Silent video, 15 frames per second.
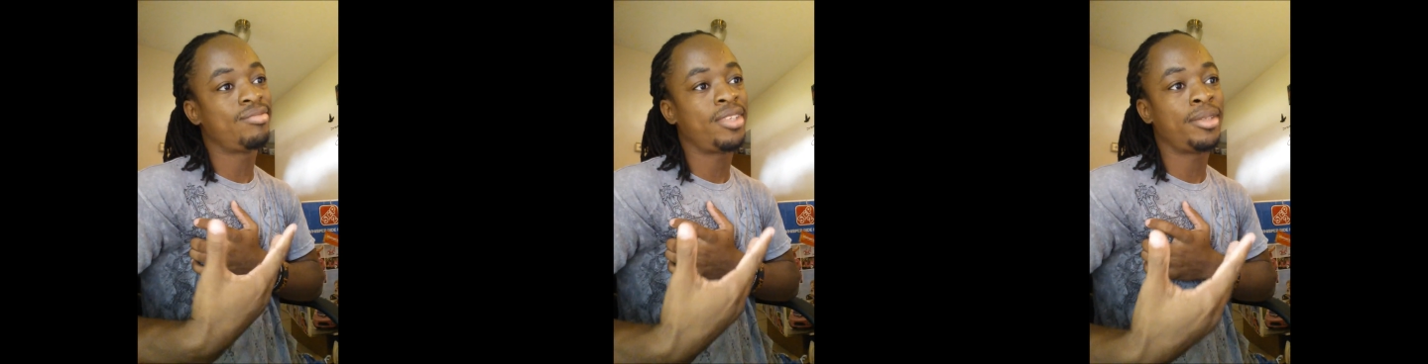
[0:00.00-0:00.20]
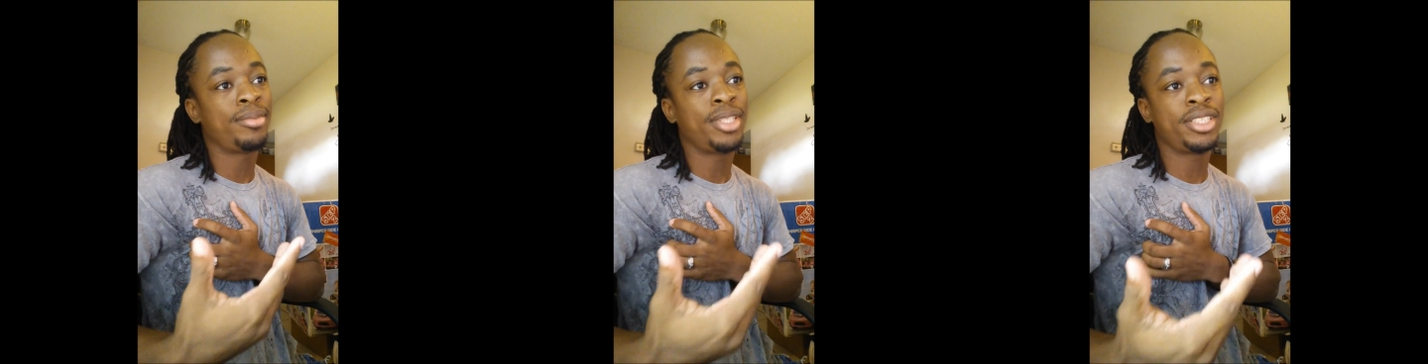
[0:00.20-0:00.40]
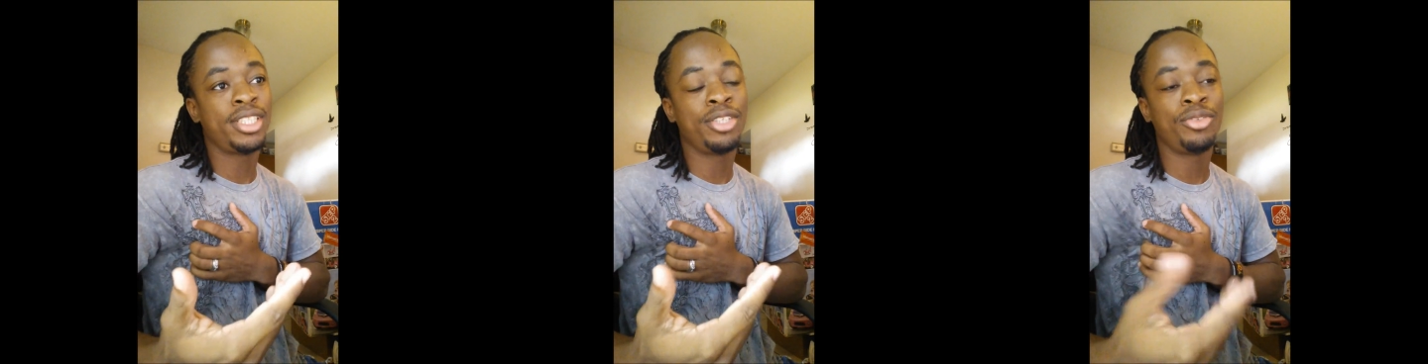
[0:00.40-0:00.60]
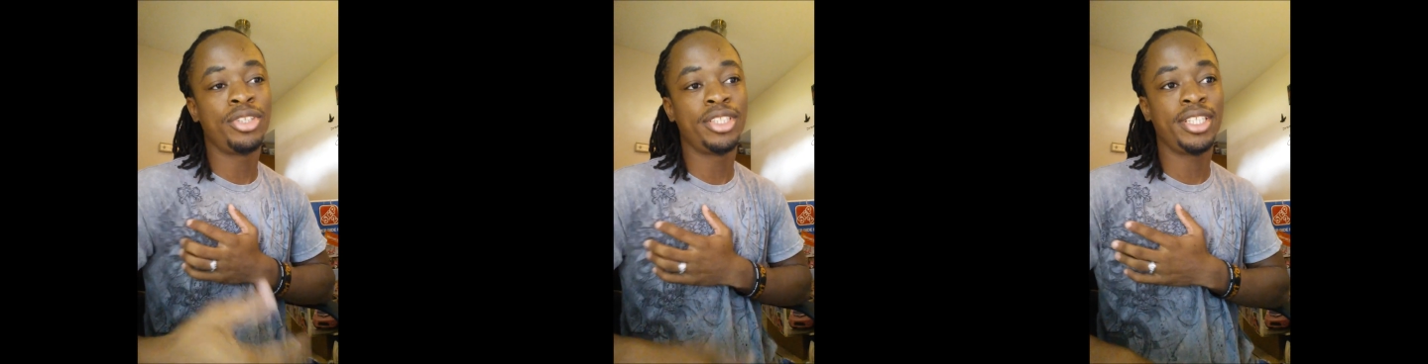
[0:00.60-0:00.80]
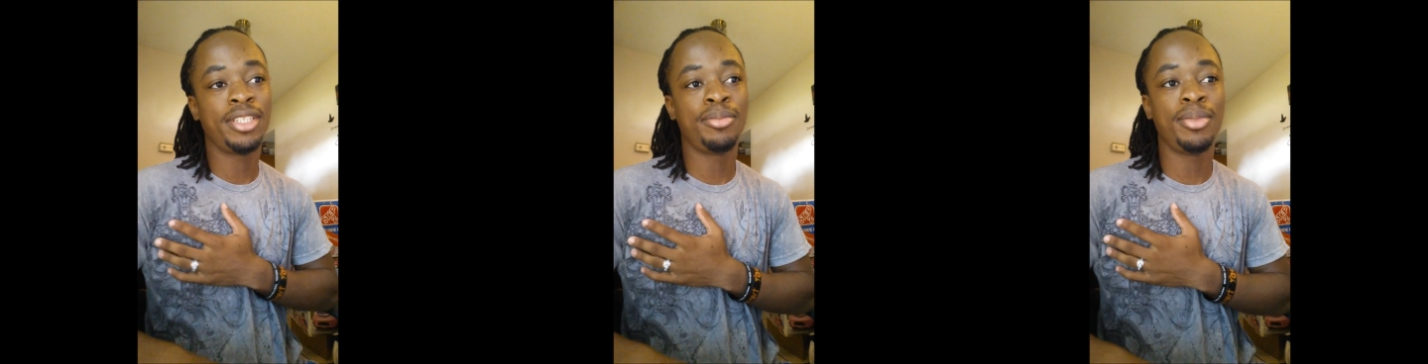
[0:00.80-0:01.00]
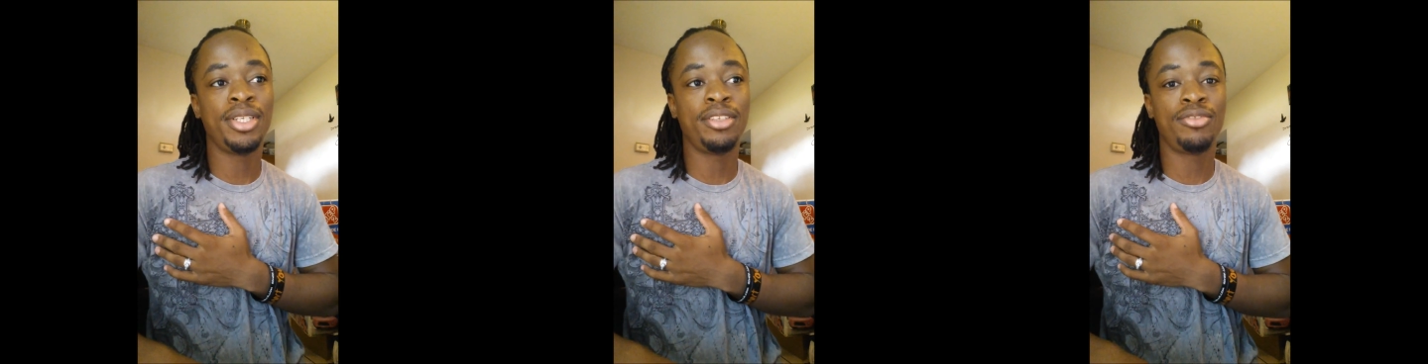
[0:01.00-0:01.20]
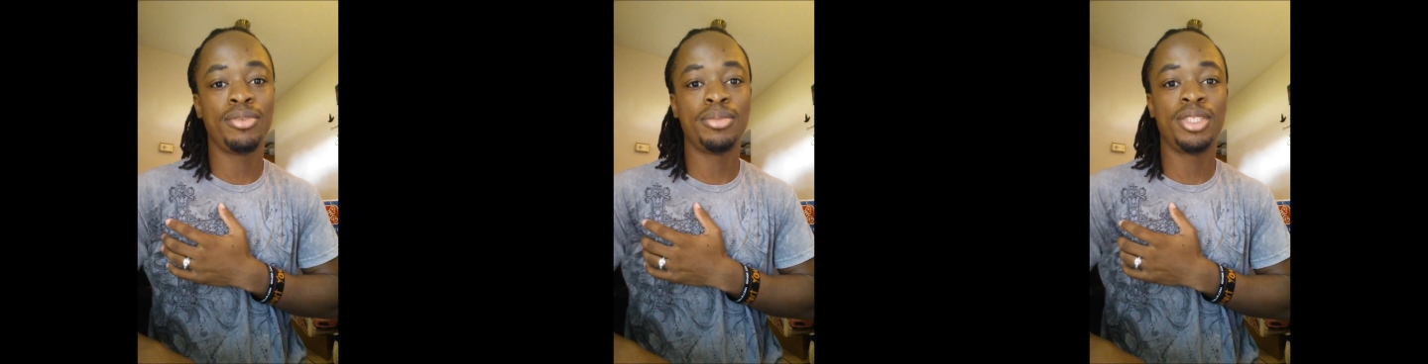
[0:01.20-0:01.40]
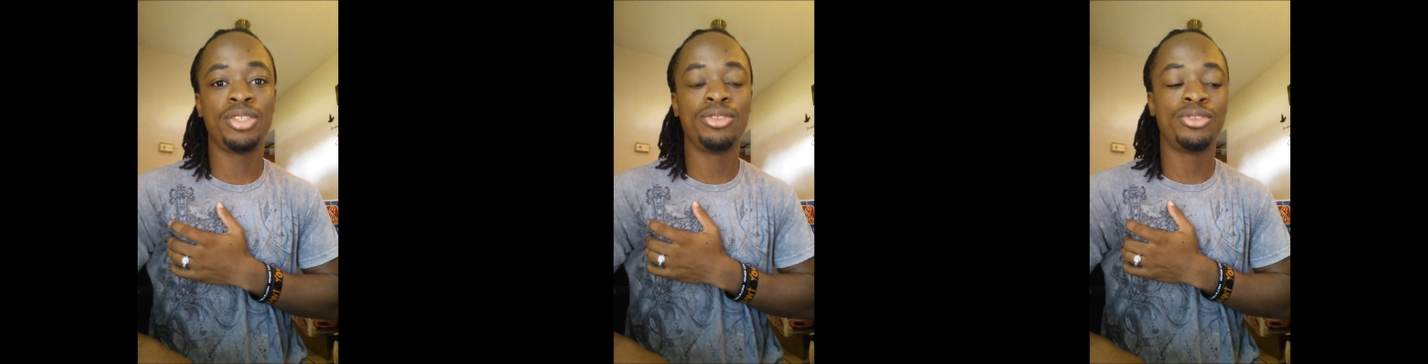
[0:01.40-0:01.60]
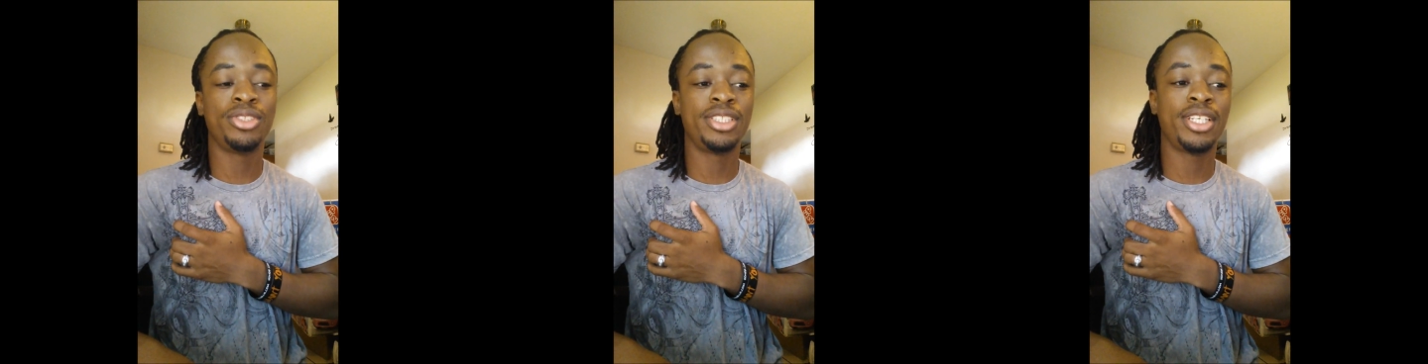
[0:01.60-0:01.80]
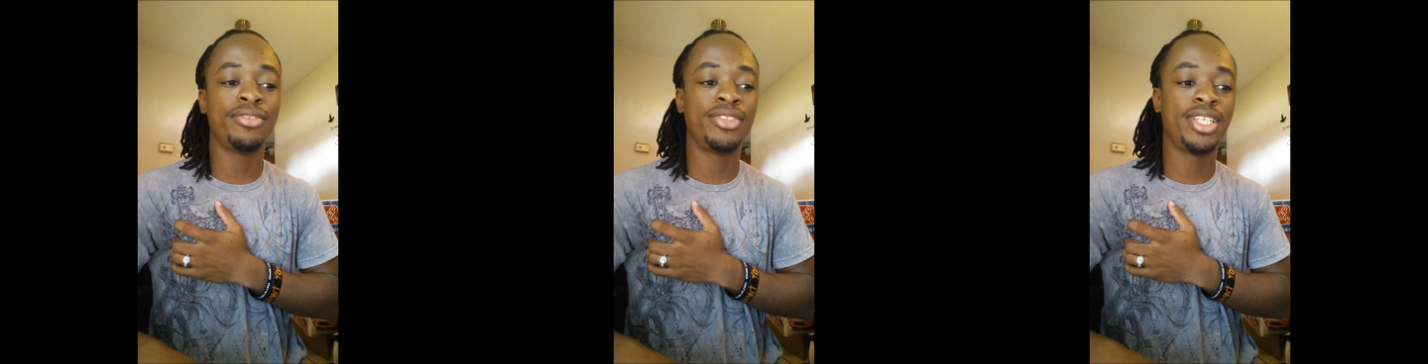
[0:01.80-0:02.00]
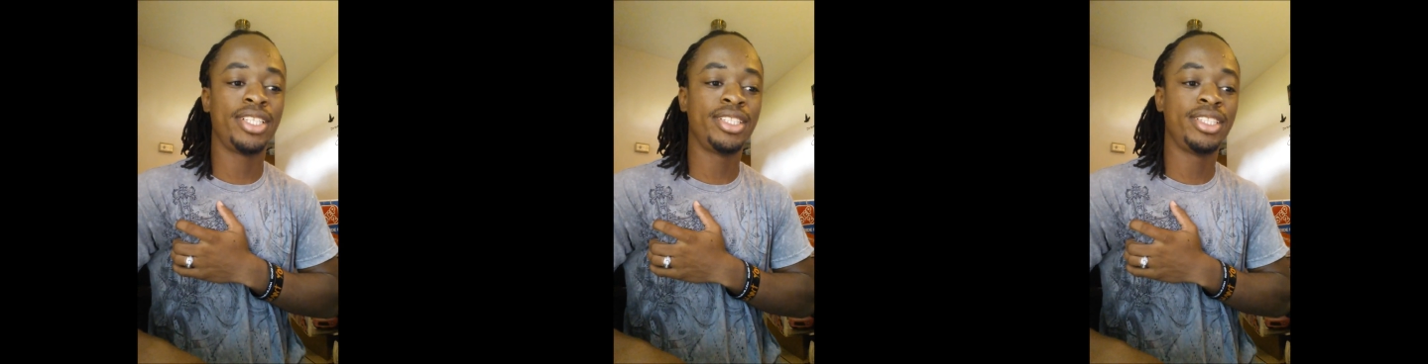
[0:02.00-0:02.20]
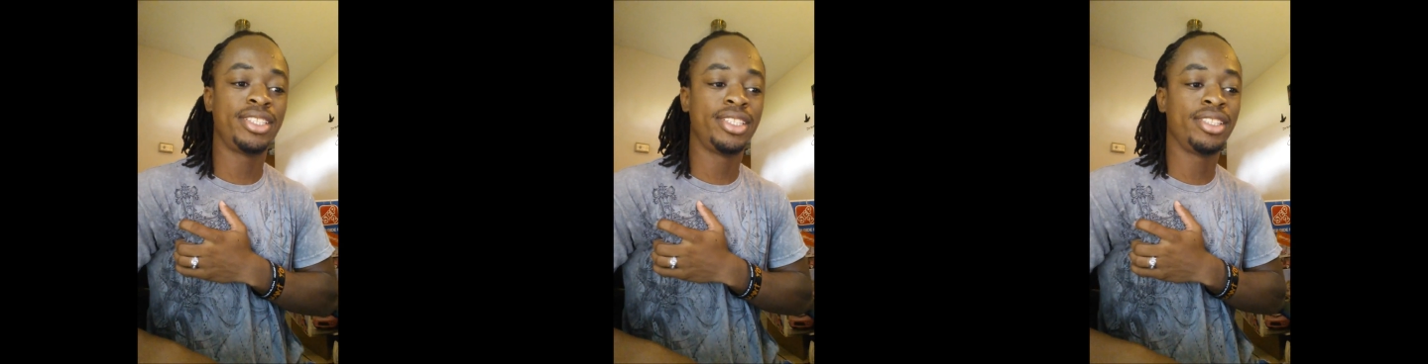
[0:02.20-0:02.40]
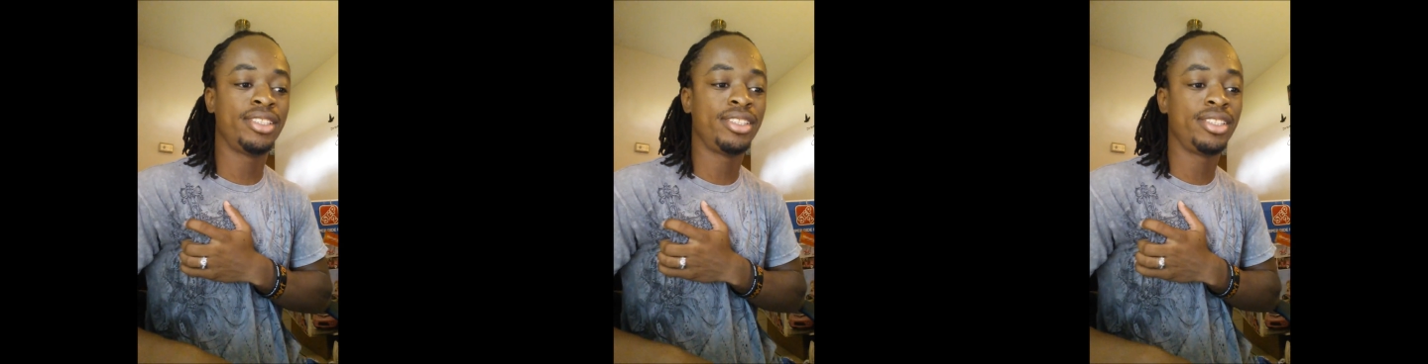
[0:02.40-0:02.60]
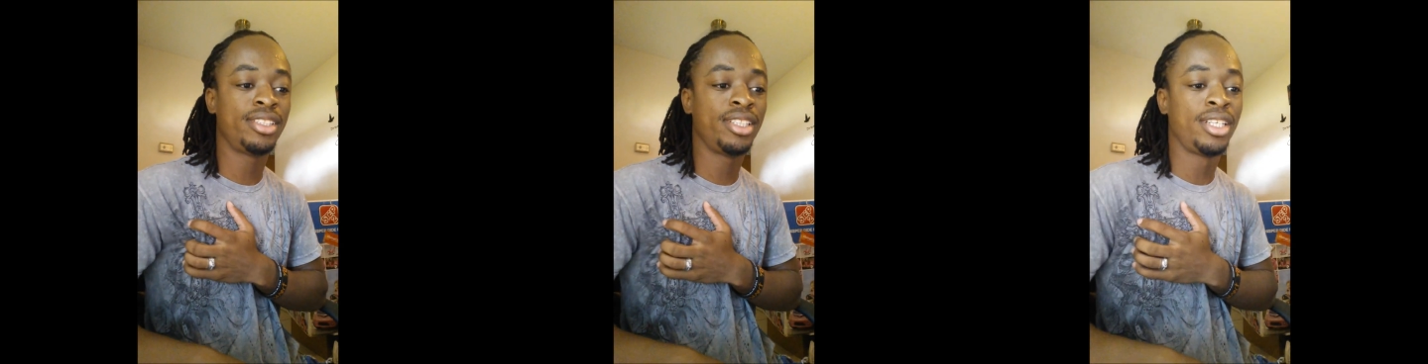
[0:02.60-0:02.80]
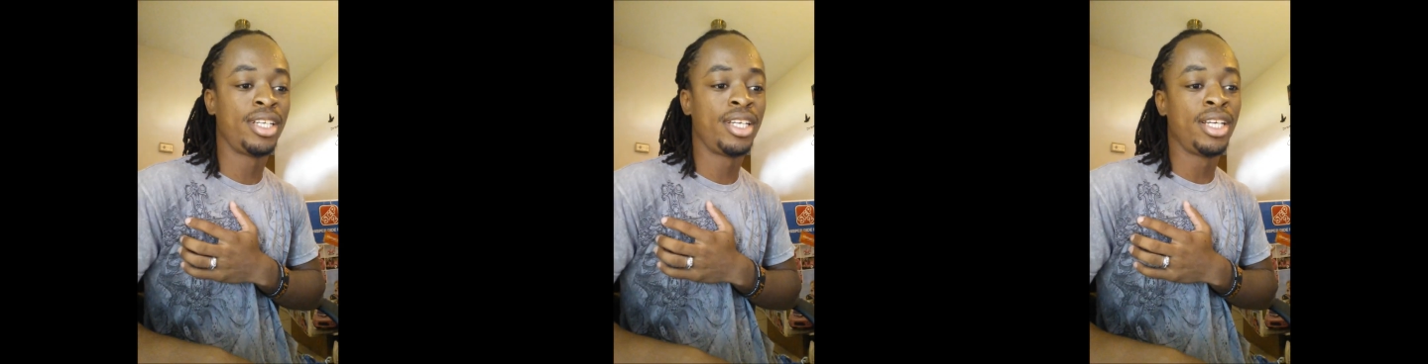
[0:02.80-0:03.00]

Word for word: I'm guessing it would have taken meaning from the whole seven deadly sins.